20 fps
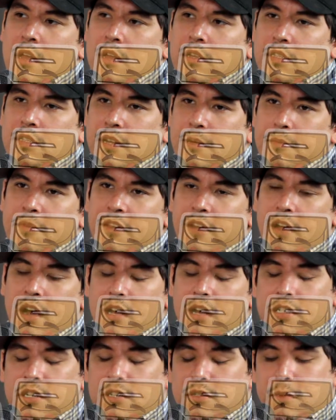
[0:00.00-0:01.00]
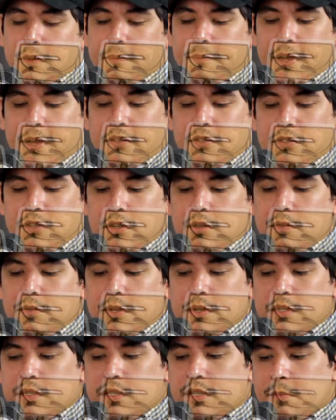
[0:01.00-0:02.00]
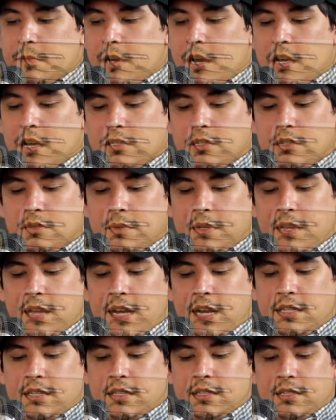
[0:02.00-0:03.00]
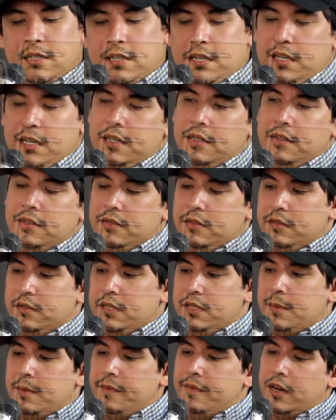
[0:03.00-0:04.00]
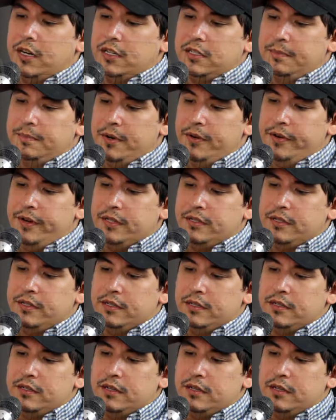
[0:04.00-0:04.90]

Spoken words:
some of the concerts we've been to and some concerts we'd like to see and some of our experiences.